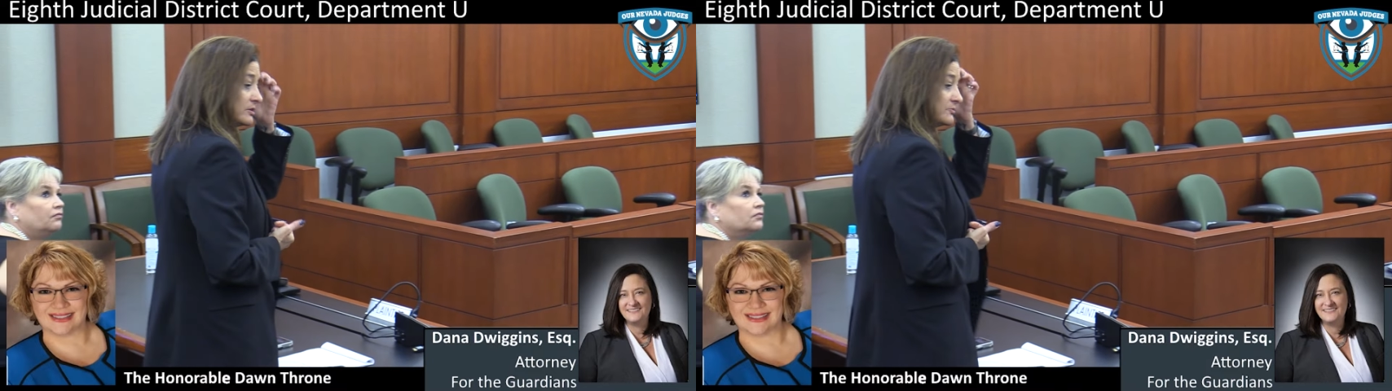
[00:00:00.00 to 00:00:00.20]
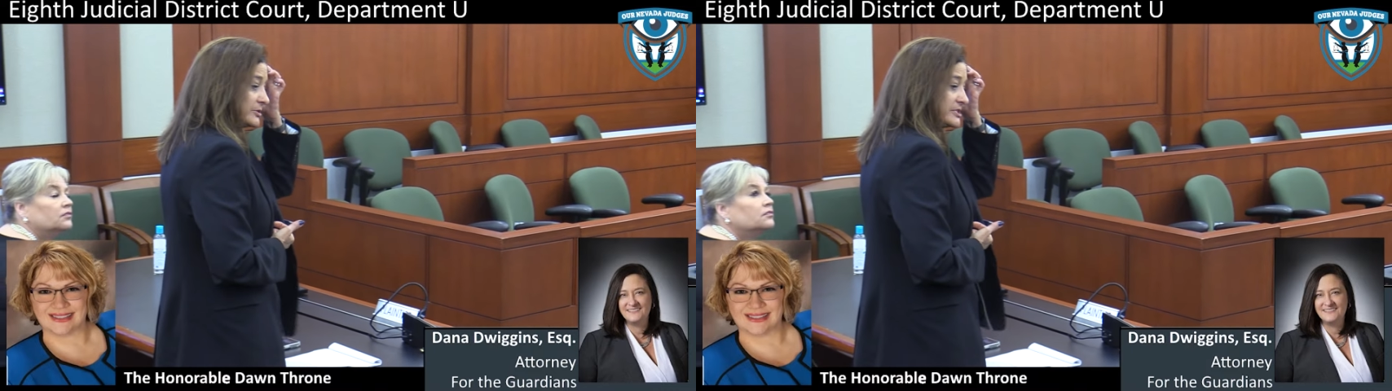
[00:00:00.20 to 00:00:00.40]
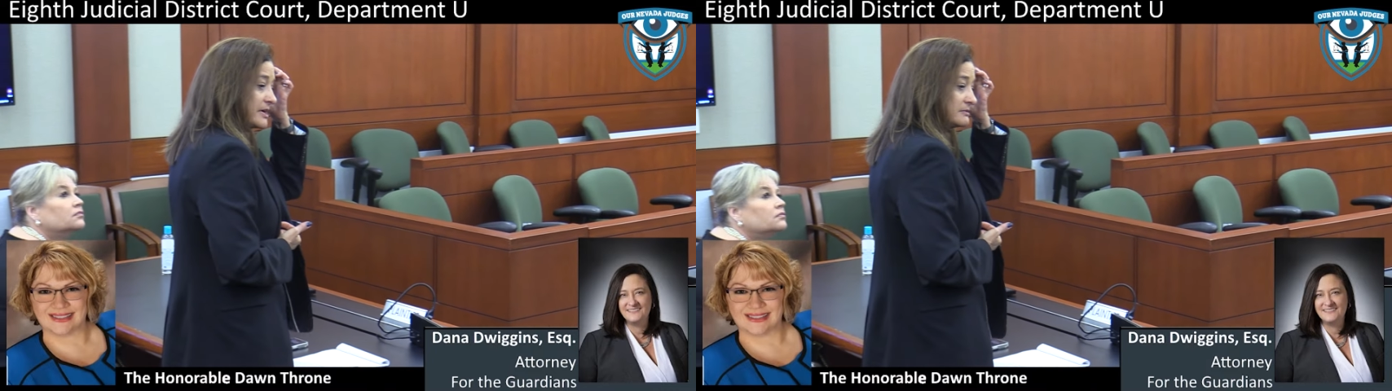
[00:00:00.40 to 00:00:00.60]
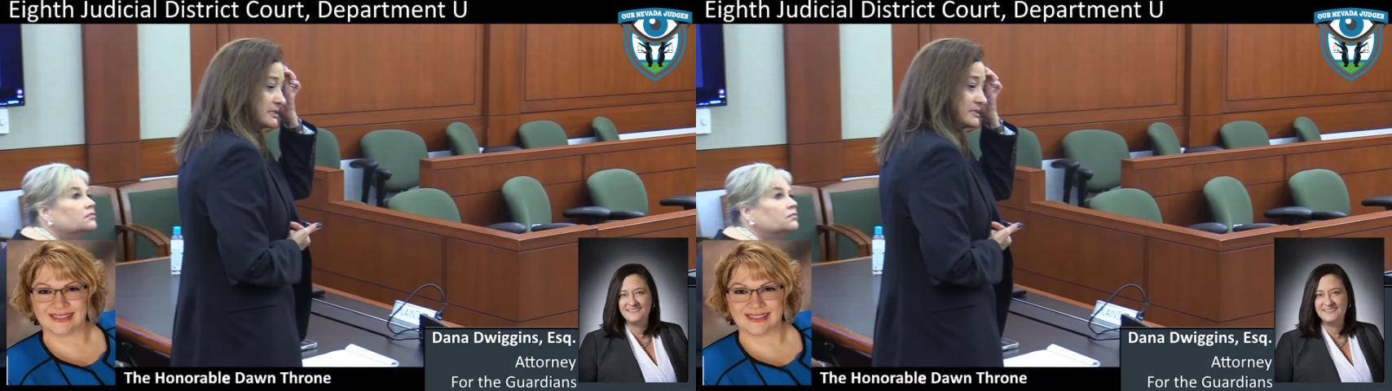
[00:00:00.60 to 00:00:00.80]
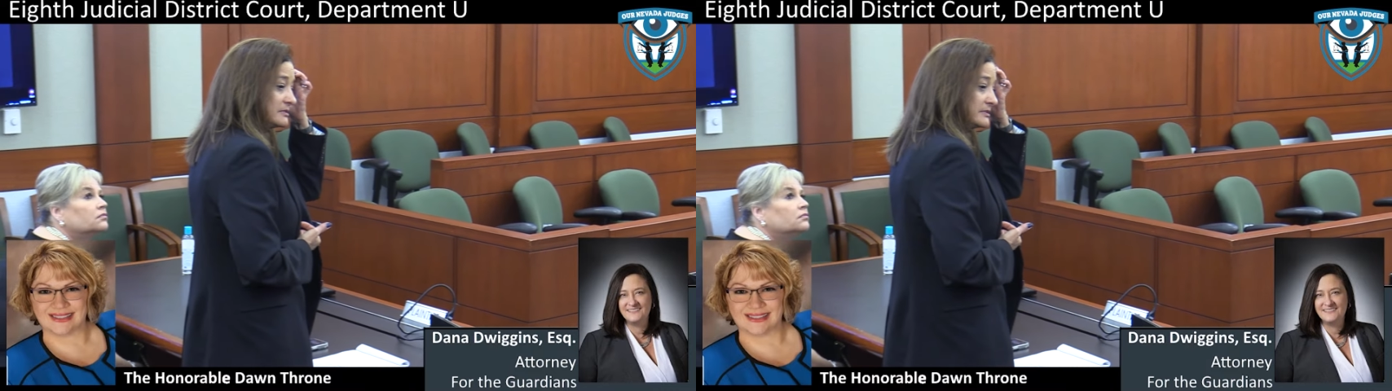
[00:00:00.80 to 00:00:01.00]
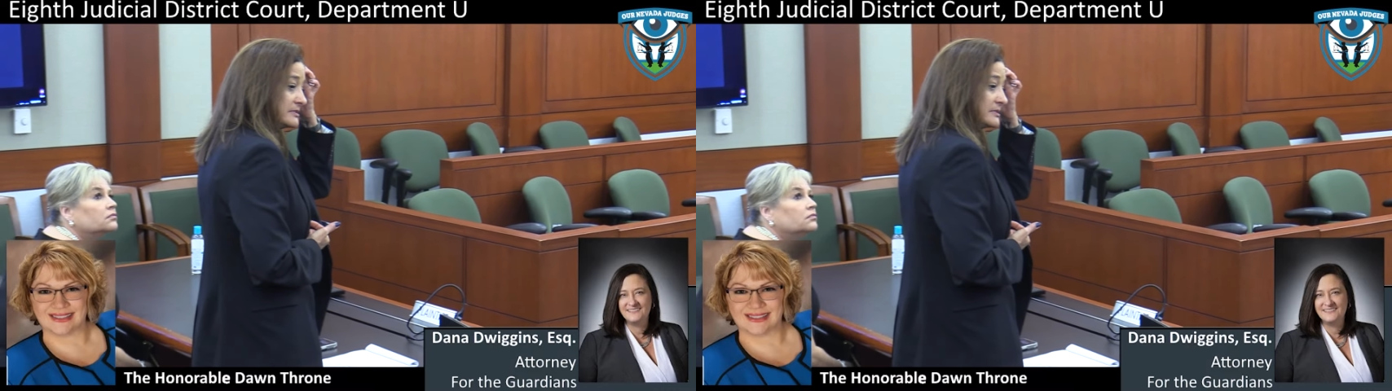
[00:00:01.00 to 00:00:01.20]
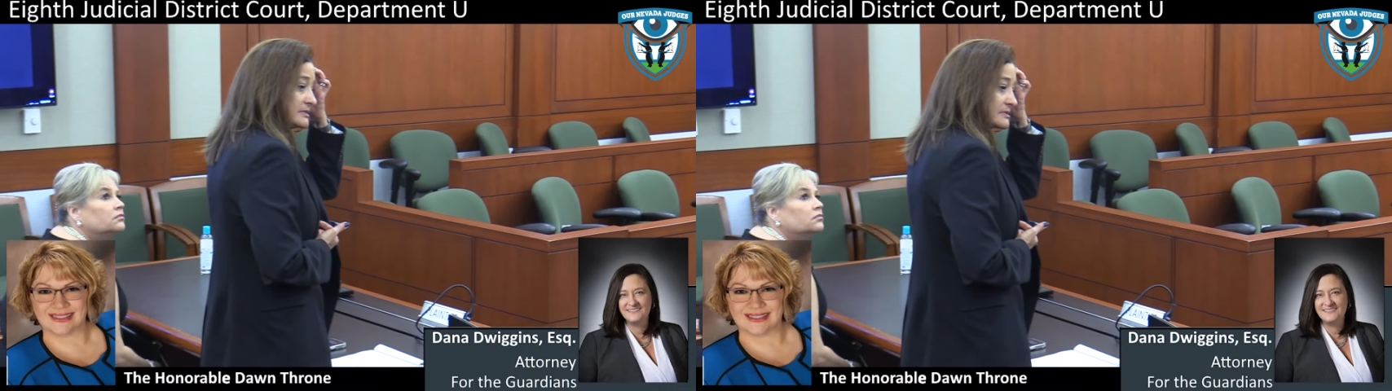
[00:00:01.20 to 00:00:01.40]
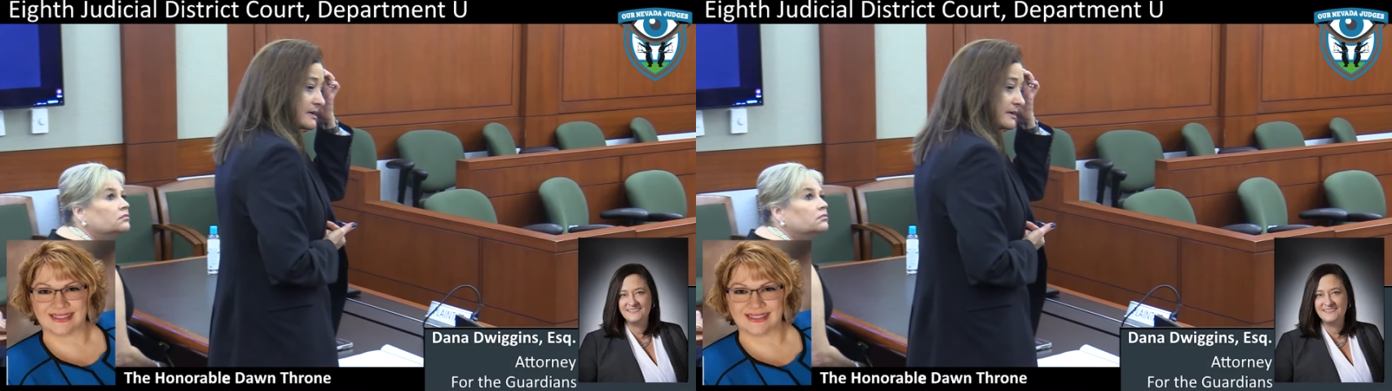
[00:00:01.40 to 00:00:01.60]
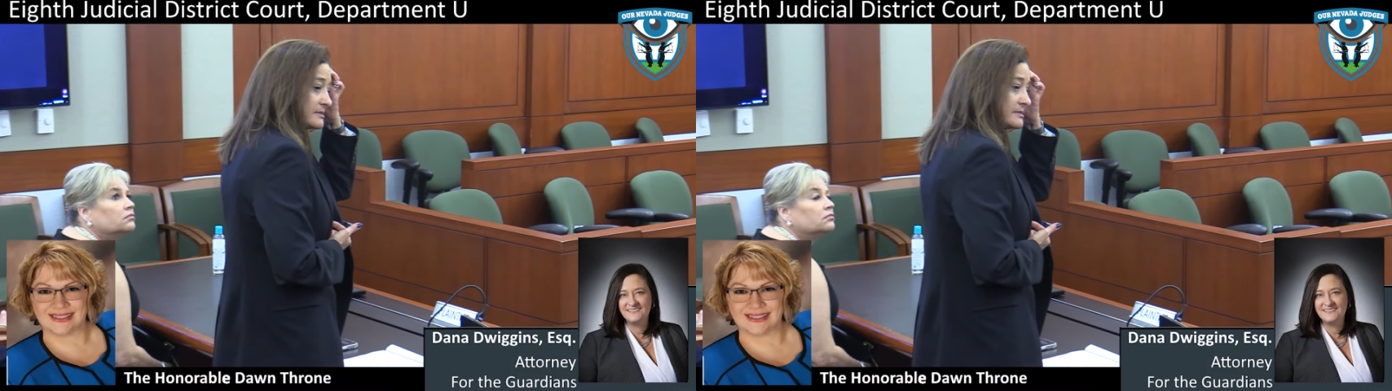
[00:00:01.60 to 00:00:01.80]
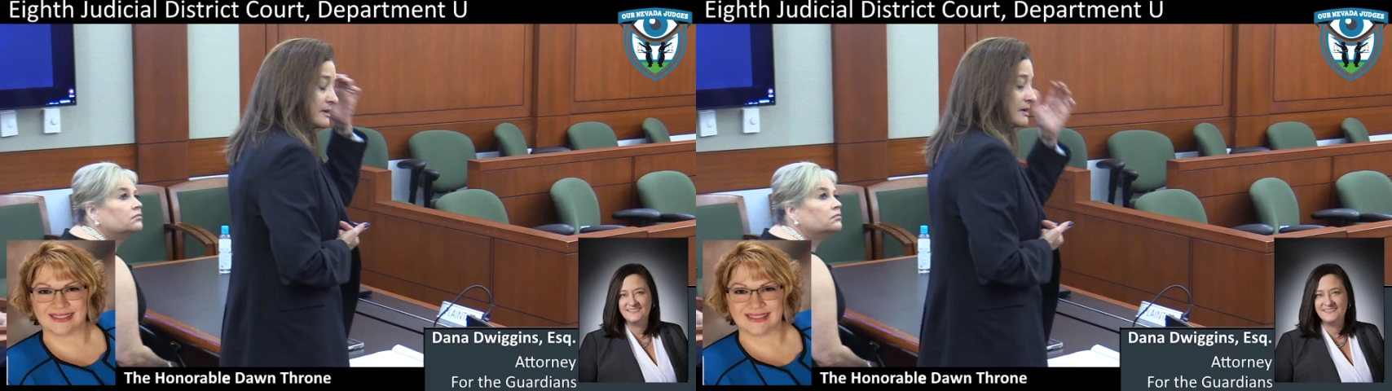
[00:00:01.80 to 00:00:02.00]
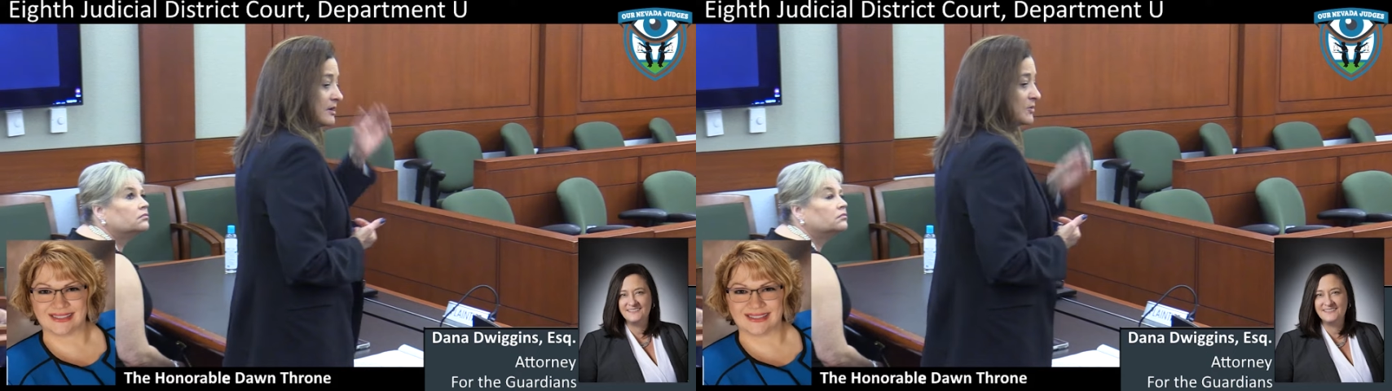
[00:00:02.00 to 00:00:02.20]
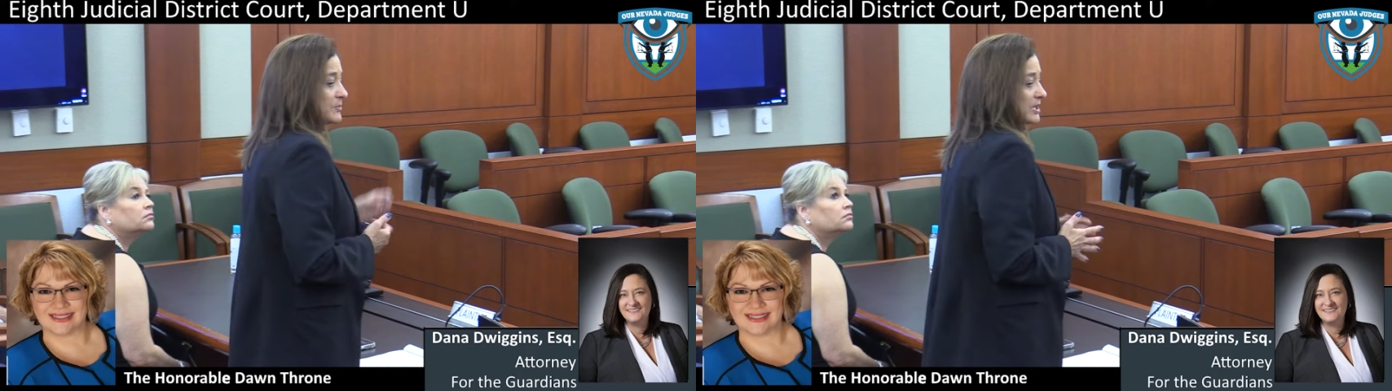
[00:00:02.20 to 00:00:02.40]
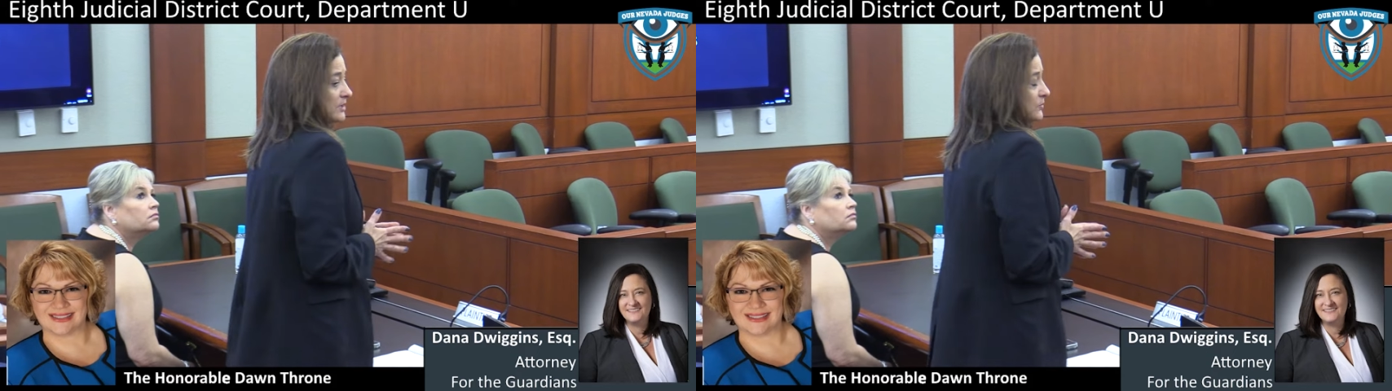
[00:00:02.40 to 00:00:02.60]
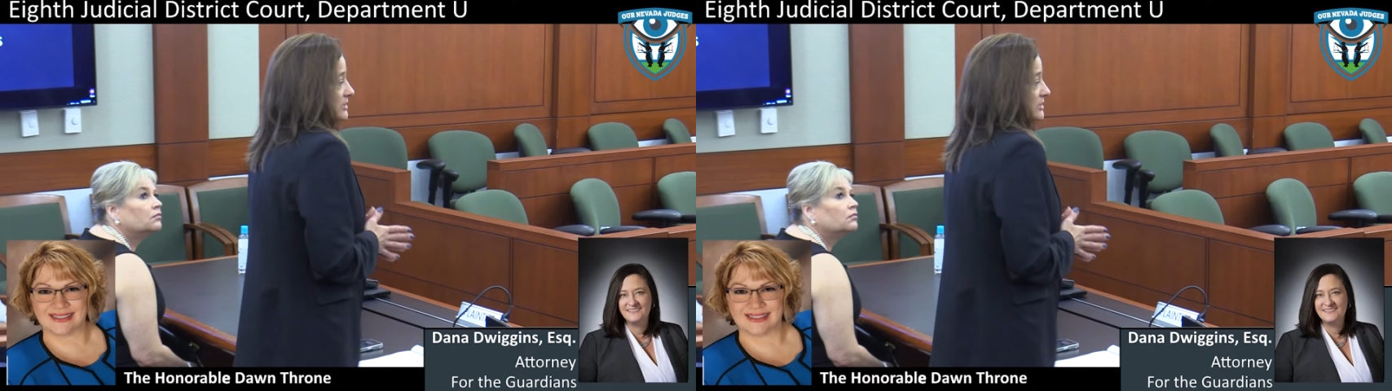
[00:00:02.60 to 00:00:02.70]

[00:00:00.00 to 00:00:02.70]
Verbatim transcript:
Speaker 1: to reach out to Dylan to discuss. But